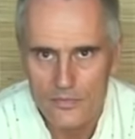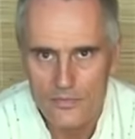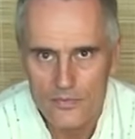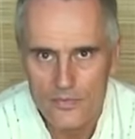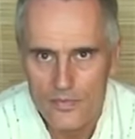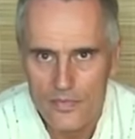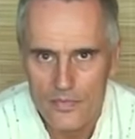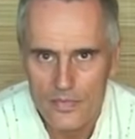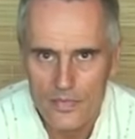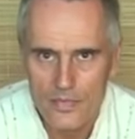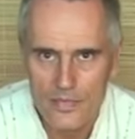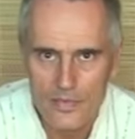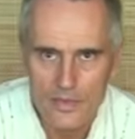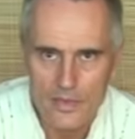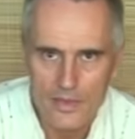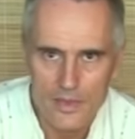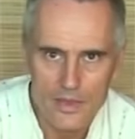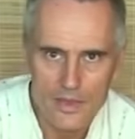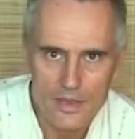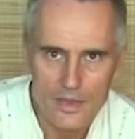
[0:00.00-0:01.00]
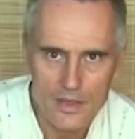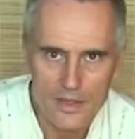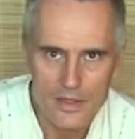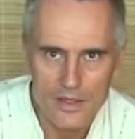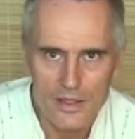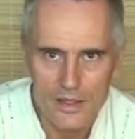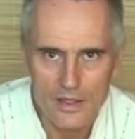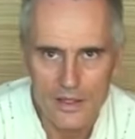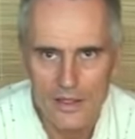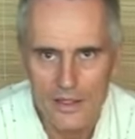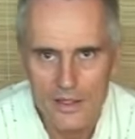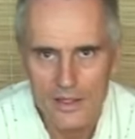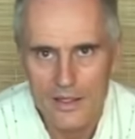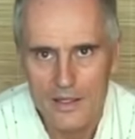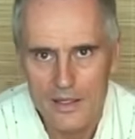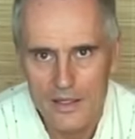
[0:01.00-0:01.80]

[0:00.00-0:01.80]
Nothing is said.